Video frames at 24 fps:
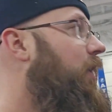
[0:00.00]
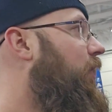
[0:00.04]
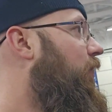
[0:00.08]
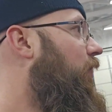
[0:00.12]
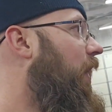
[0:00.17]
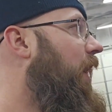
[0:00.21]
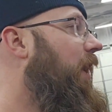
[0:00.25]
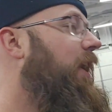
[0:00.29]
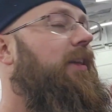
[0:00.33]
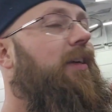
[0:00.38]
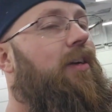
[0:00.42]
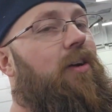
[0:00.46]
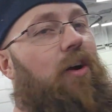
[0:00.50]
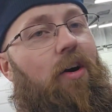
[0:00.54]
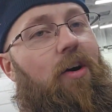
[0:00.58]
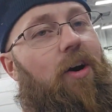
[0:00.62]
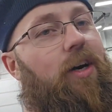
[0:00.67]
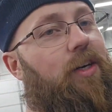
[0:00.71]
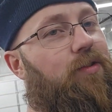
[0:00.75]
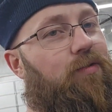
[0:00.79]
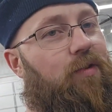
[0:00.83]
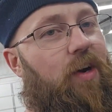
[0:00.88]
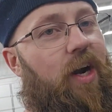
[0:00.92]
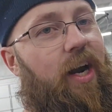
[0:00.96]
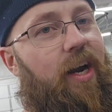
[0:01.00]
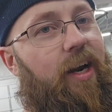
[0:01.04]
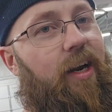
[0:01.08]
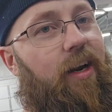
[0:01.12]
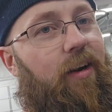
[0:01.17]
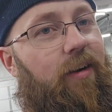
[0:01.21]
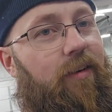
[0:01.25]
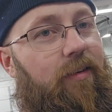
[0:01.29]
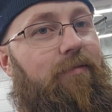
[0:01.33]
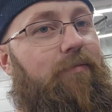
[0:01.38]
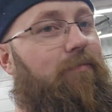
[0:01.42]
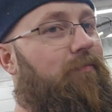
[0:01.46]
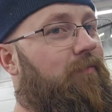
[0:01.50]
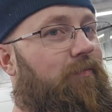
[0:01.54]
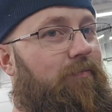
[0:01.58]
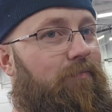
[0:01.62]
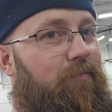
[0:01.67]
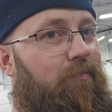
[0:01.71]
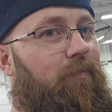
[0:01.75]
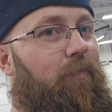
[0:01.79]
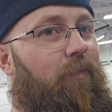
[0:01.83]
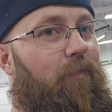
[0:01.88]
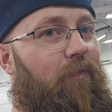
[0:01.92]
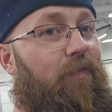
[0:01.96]
Granted, the car is ran
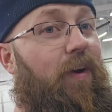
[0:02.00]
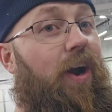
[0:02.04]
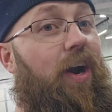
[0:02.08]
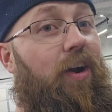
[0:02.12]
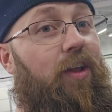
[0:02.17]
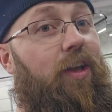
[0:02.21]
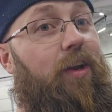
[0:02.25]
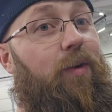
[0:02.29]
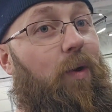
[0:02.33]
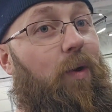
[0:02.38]
fairly